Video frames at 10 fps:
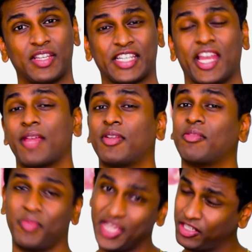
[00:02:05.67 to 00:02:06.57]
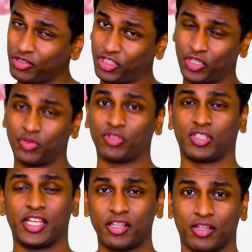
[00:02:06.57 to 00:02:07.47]
which enabled me to
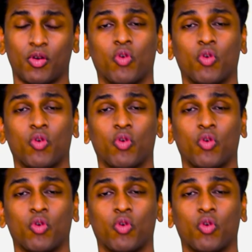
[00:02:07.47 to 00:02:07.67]
choose it